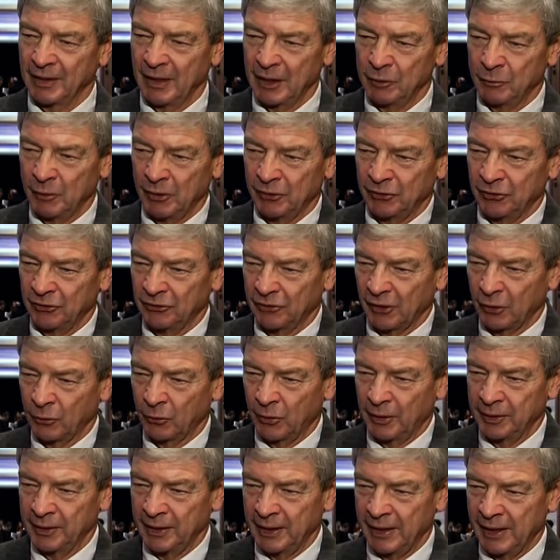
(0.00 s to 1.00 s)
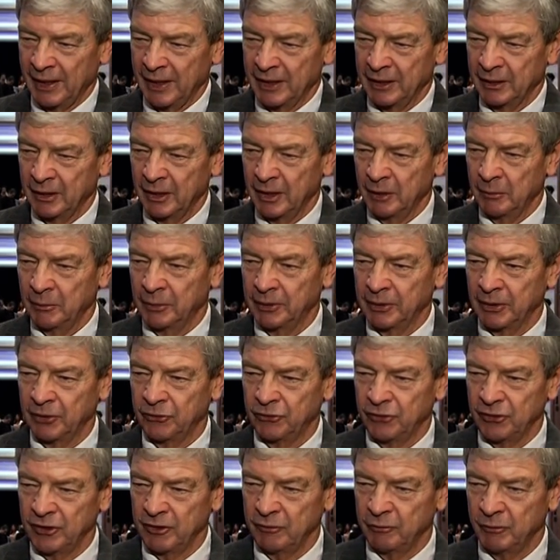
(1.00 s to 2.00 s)
Admissions on one hand, but
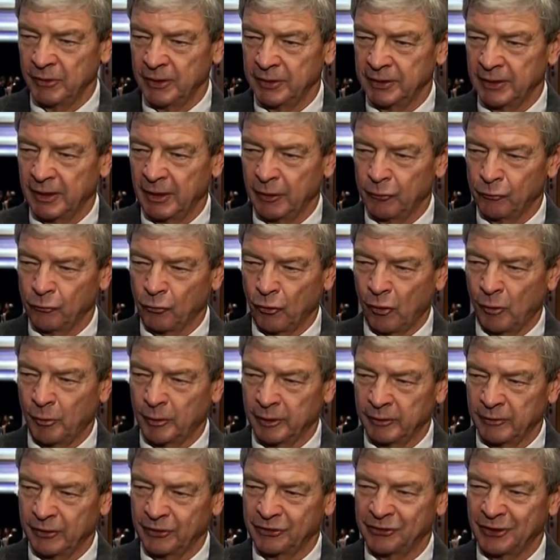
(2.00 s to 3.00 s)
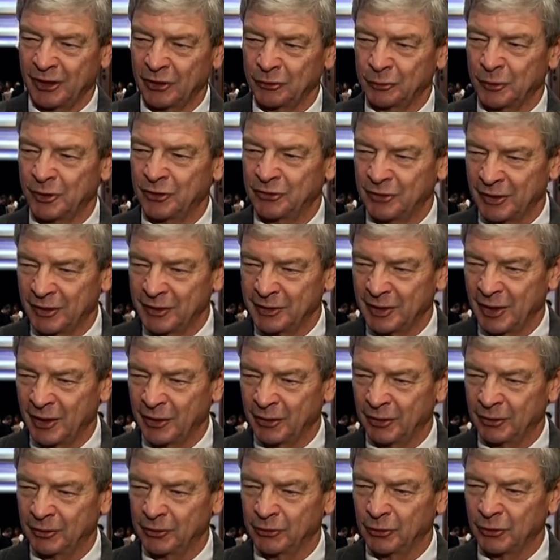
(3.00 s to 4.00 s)
achievement and formative assessments on the
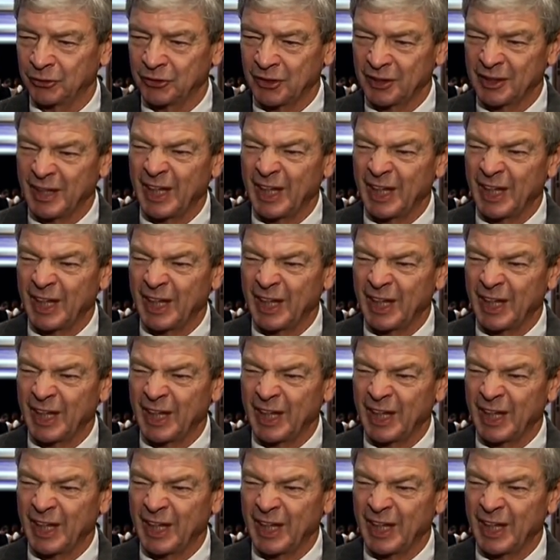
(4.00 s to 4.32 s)
other. So it's a